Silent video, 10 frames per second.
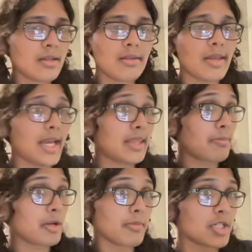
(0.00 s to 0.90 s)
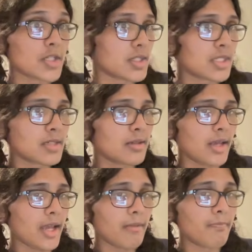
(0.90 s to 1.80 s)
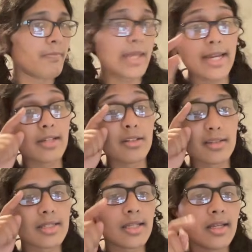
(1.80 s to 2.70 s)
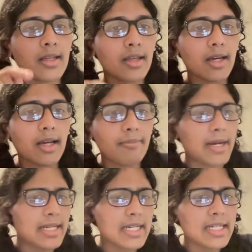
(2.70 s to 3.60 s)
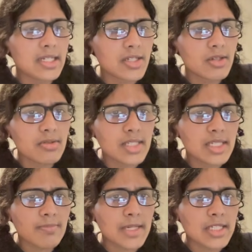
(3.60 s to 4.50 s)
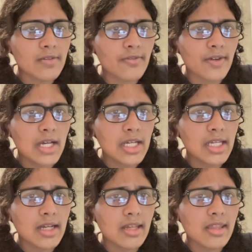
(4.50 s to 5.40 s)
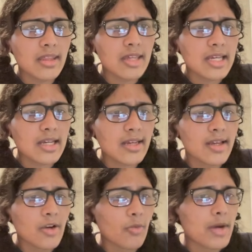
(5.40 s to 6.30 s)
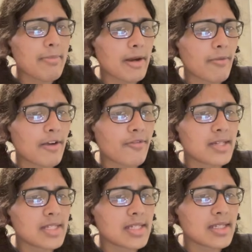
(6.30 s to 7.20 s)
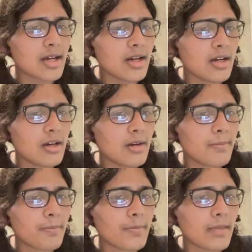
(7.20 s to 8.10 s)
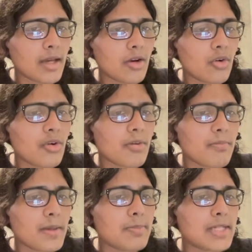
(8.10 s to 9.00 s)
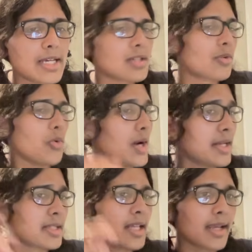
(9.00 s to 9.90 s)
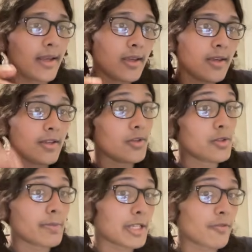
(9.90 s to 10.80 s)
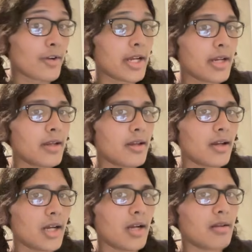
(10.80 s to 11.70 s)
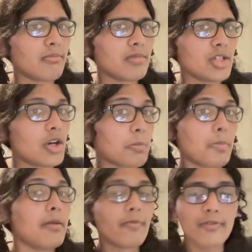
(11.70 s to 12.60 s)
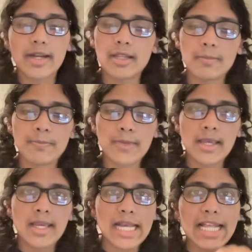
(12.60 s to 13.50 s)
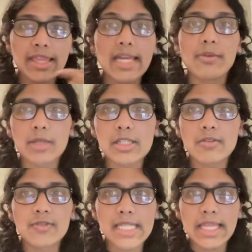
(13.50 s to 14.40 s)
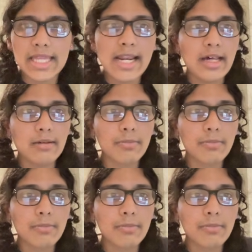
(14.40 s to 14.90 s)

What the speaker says: and that pretty much just handles, I needed to specify, I think, where my references are. Org-roam bibtex requires like you specify a .bib file, and then once you've set that up,